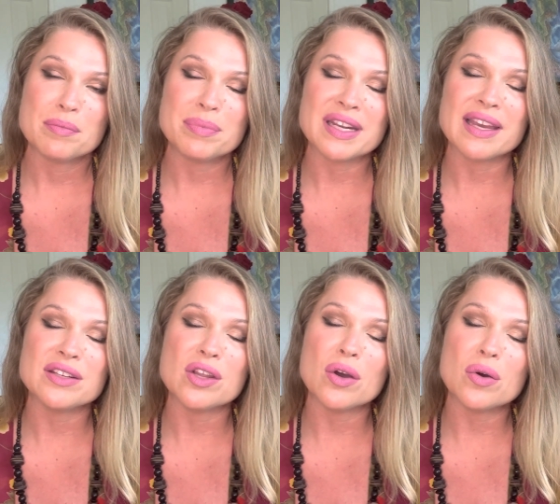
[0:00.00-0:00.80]
but I
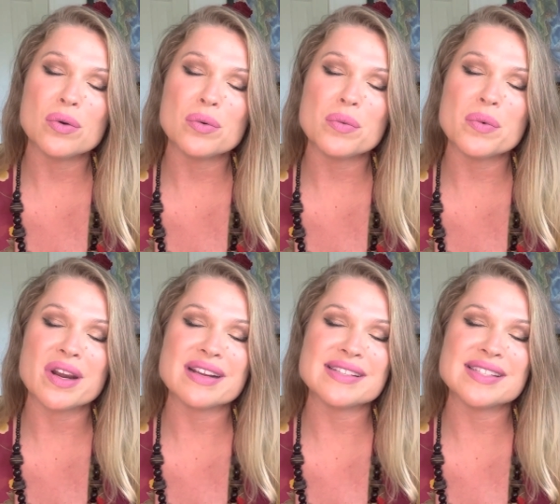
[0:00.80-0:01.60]
know
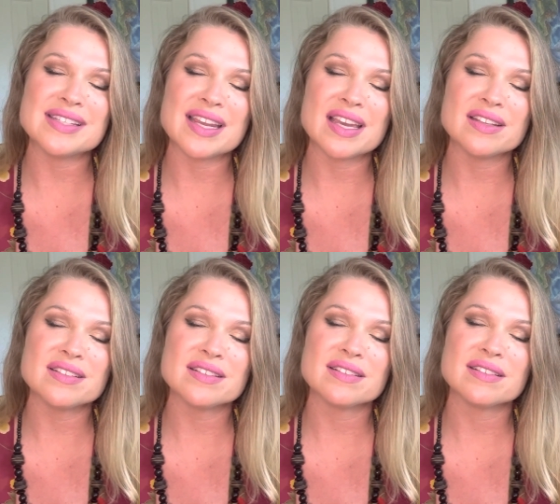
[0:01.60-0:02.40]
where I
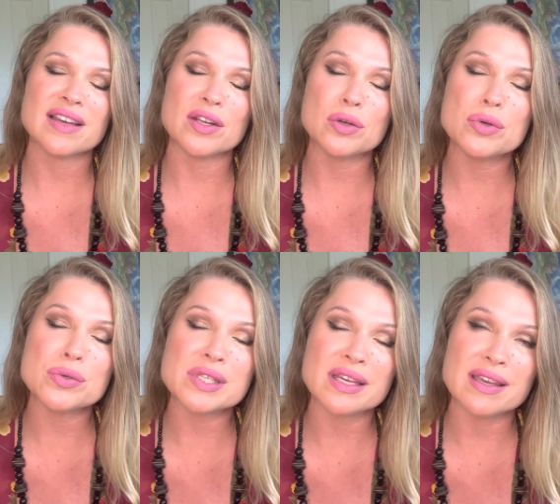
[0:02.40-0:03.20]
stand. I know
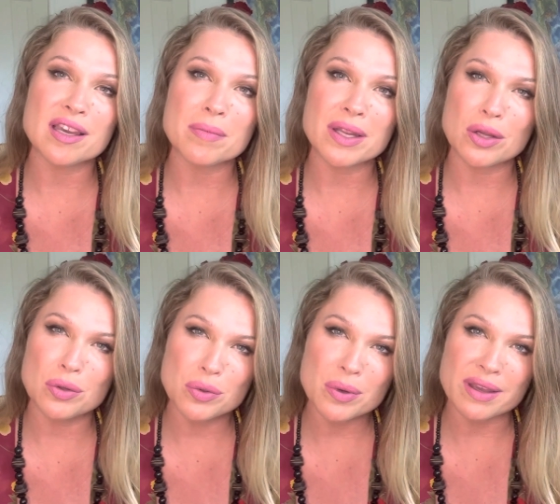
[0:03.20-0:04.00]
whose I am. I know
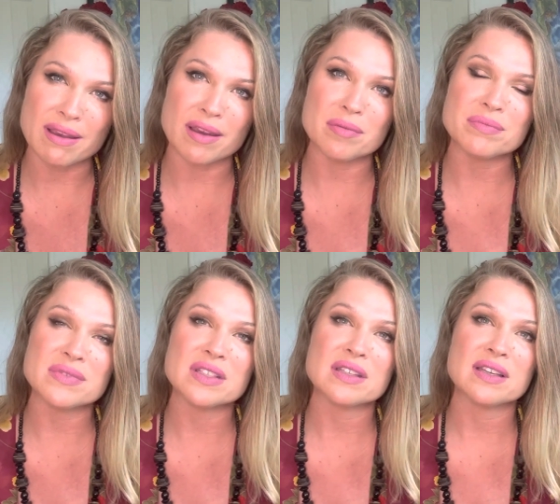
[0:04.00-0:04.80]
who I am.
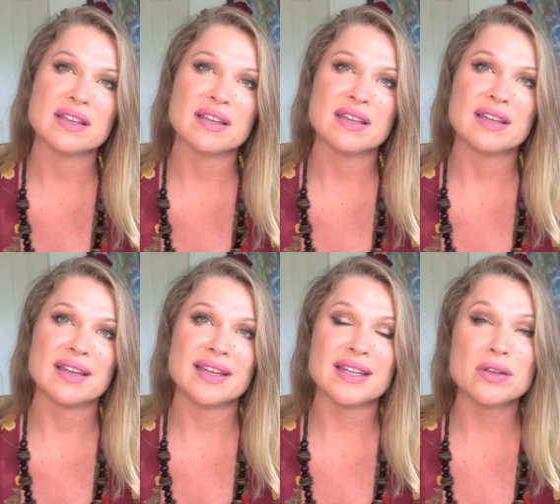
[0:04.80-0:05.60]

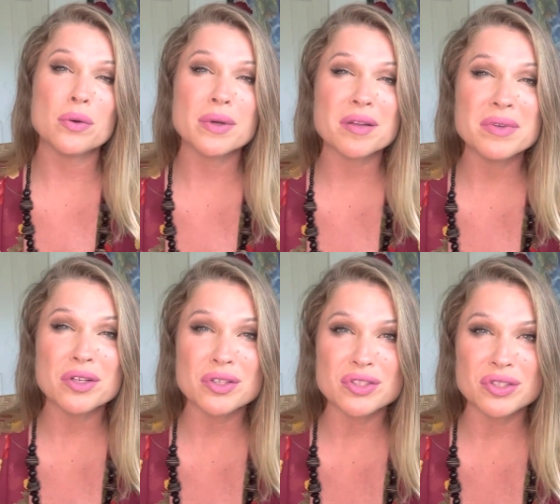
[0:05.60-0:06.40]
And I know what I'm
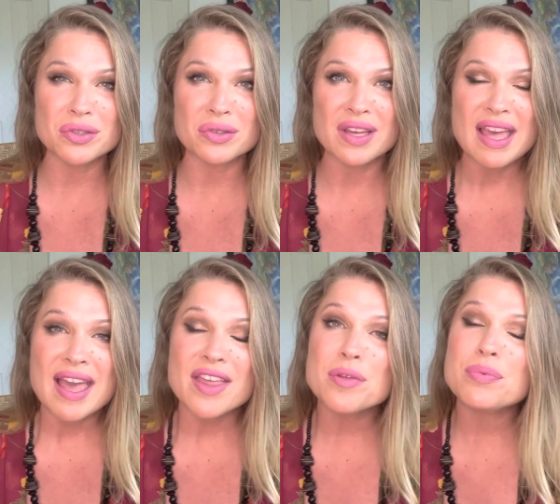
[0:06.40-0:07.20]
here to do.
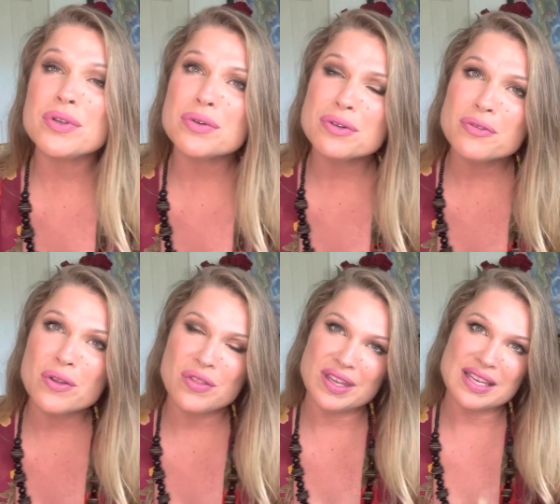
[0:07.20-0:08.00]
And the beautiful
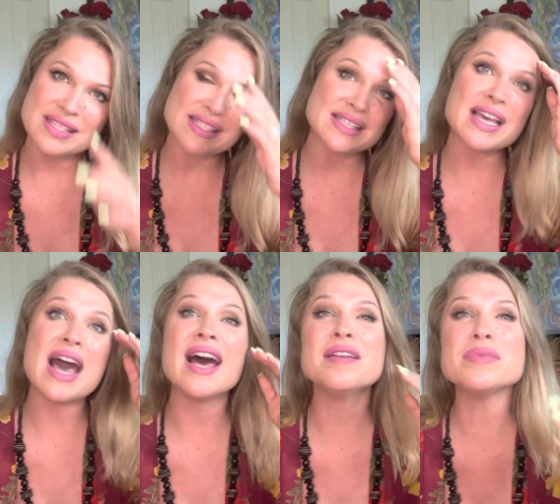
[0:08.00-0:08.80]
thing is,
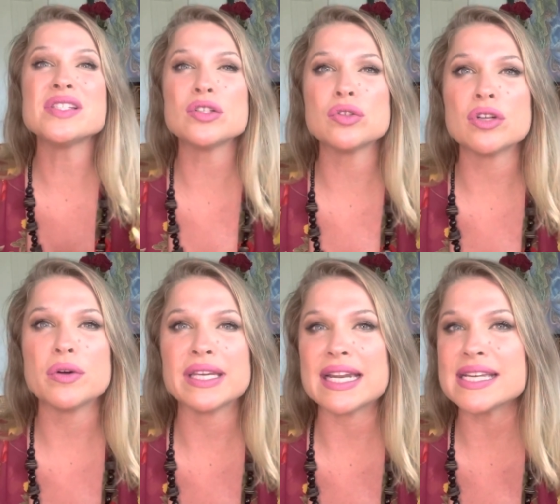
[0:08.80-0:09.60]
I'm still
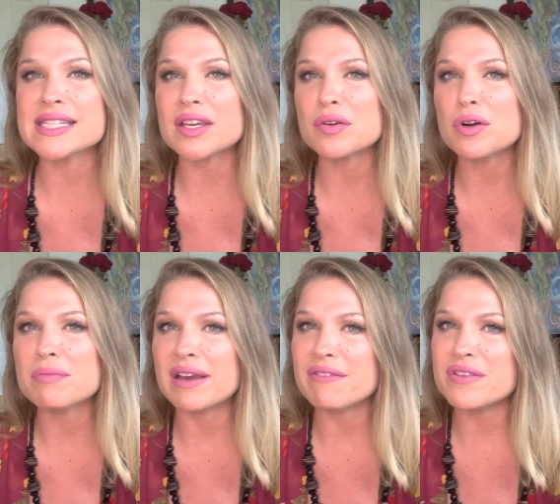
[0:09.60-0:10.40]
growing. And as I grow,
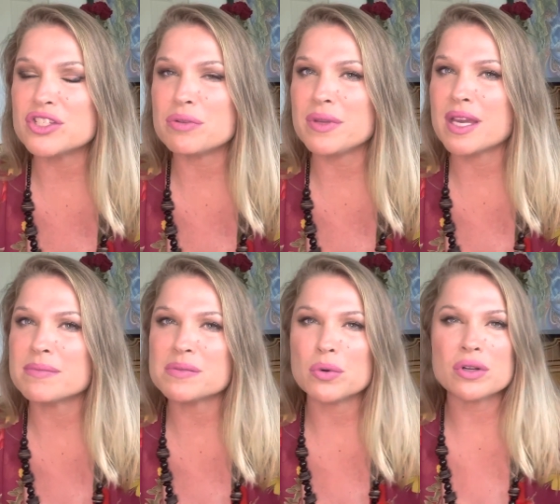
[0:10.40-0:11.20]
my vision
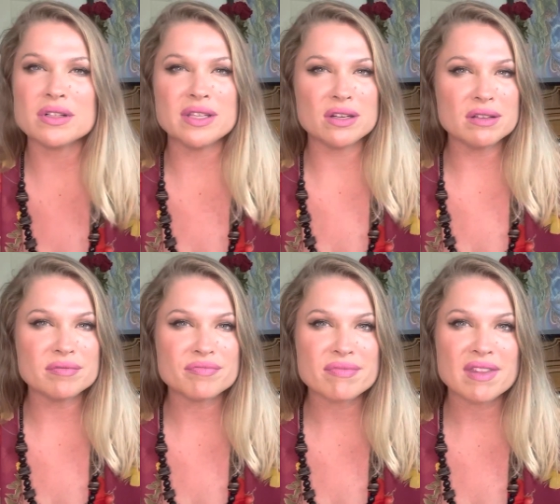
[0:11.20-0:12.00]
becomes more clear.
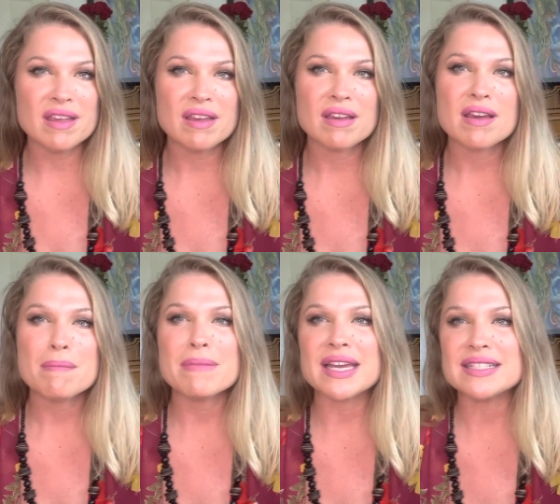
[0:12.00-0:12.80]

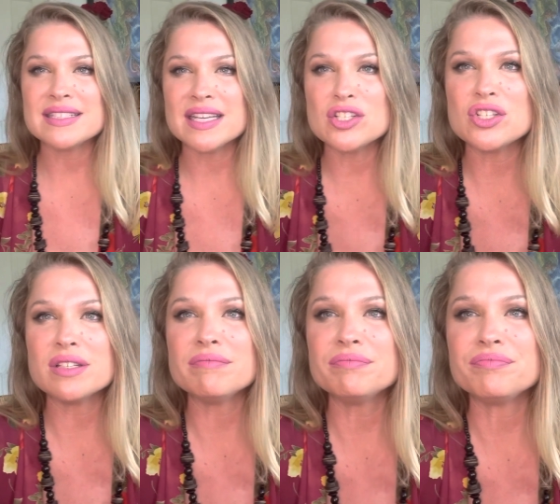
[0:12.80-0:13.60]
My
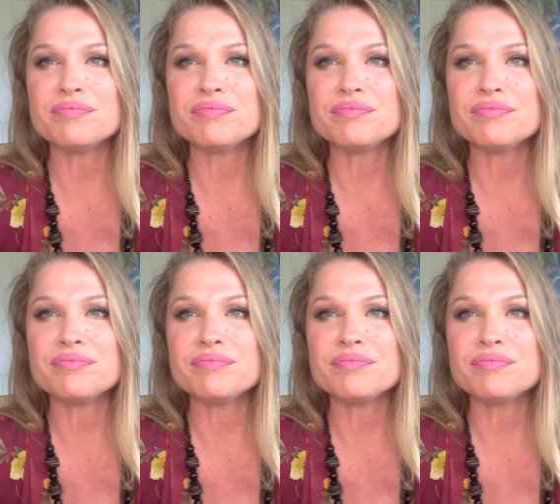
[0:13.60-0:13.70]
intention,